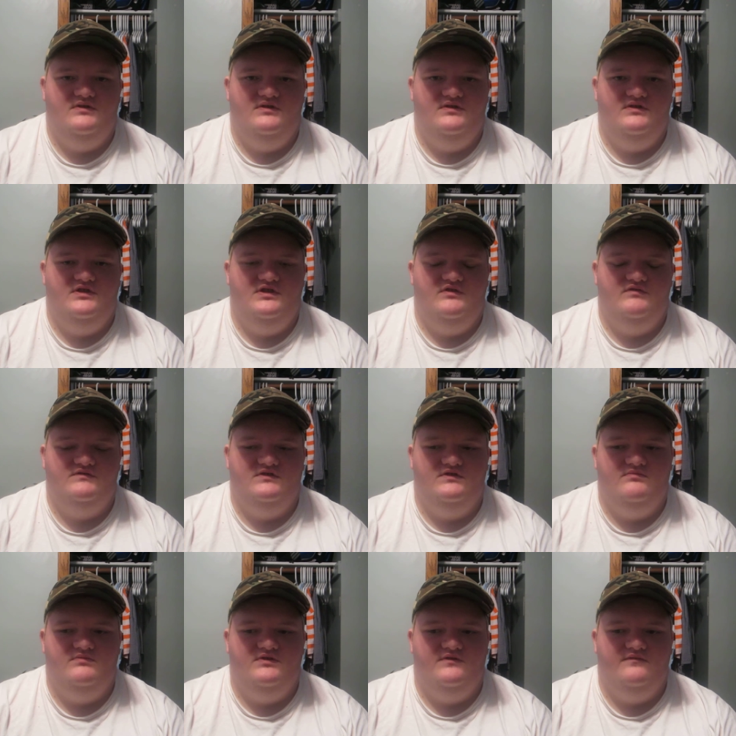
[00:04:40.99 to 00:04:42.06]
and then I was
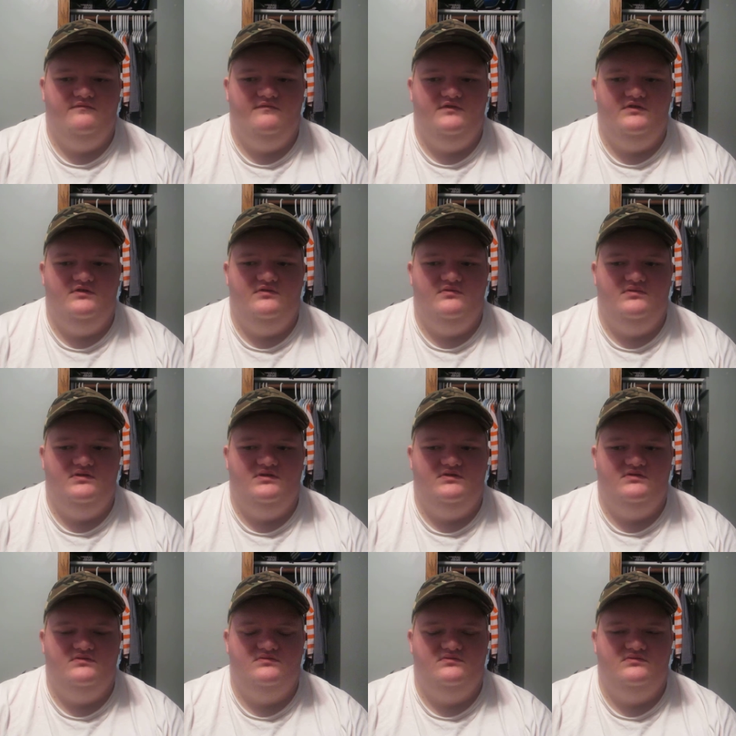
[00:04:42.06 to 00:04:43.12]
gonna make a video
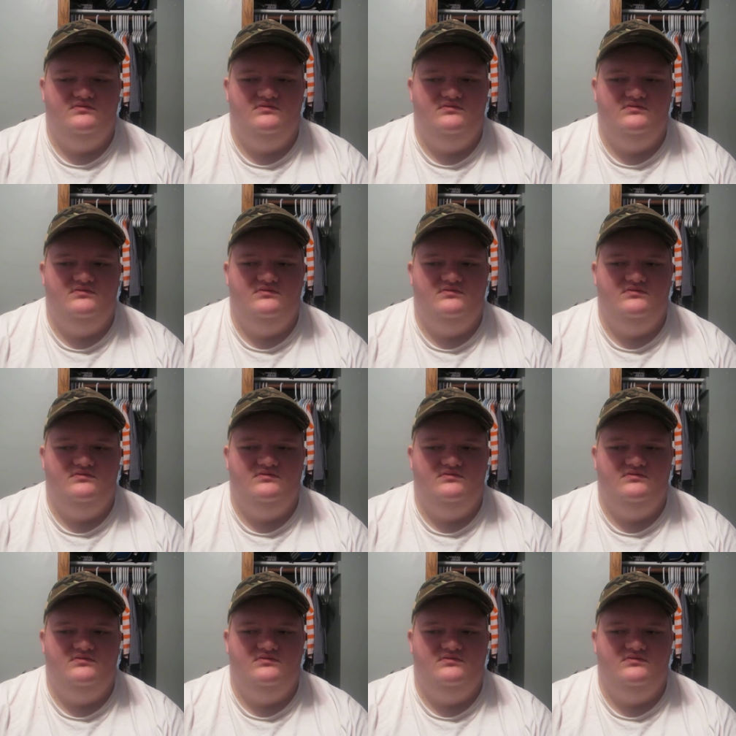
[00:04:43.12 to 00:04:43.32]
on